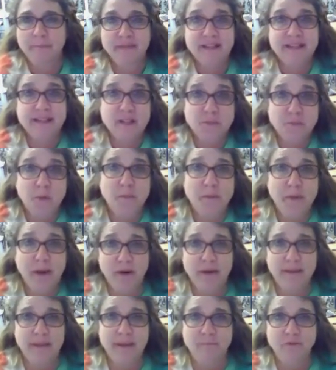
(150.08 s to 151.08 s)
This is
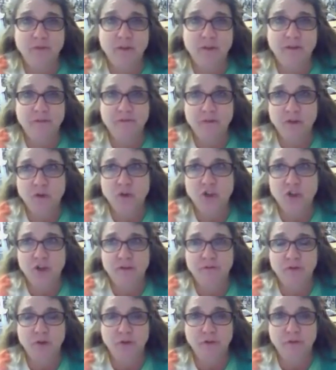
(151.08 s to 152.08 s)
preparing them for the future,
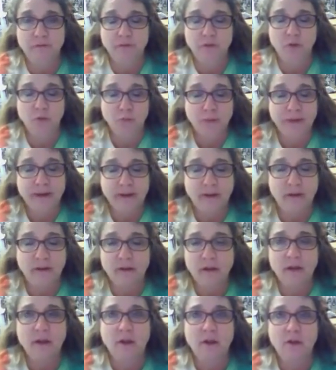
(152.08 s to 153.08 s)
for real
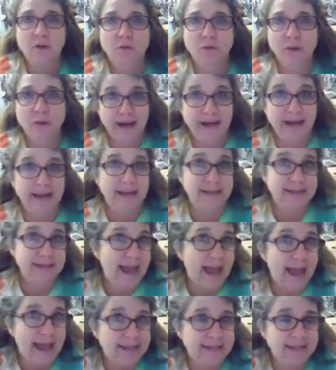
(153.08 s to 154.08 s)
writing
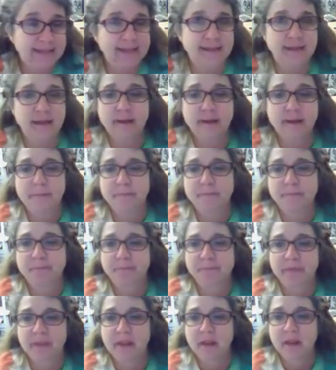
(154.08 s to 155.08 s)
tasks.
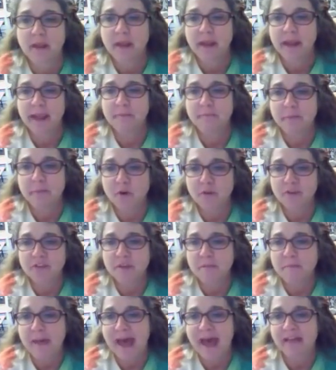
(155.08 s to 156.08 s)
In both
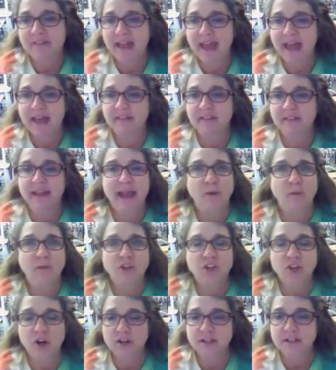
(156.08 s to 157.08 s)
the math and the
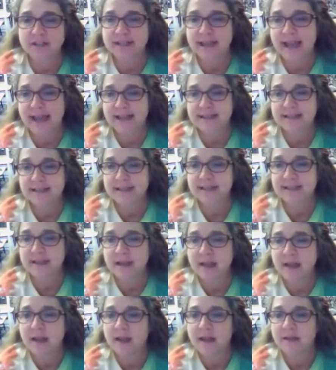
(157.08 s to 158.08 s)
language arts tests,
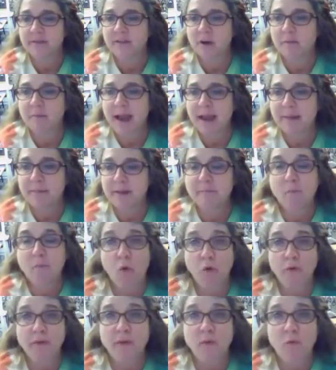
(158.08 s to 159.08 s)
there might be
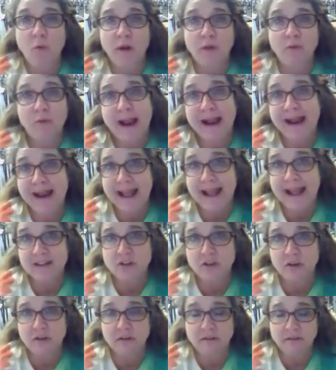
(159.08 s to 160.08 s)
more than one right
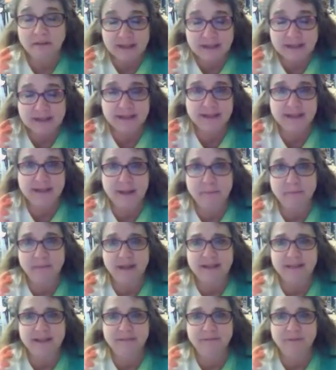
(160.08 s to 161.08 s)
answer. This is
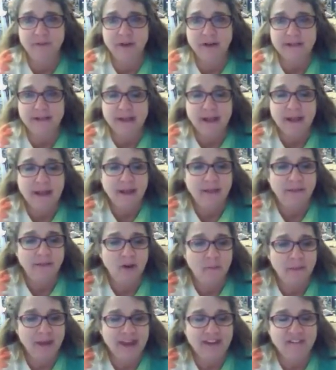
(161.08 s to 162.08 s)
something different.
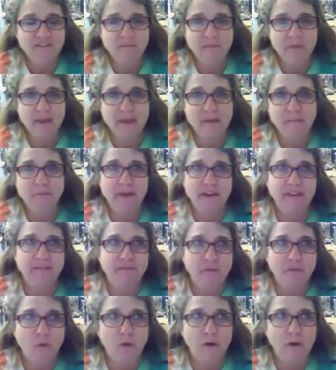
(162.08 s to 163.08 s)
There may have been
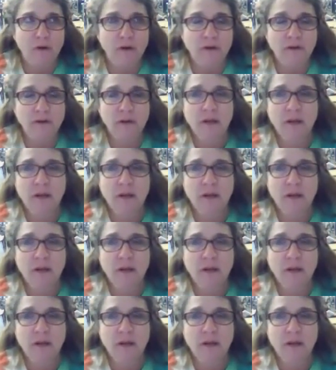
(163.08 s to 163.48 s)
before,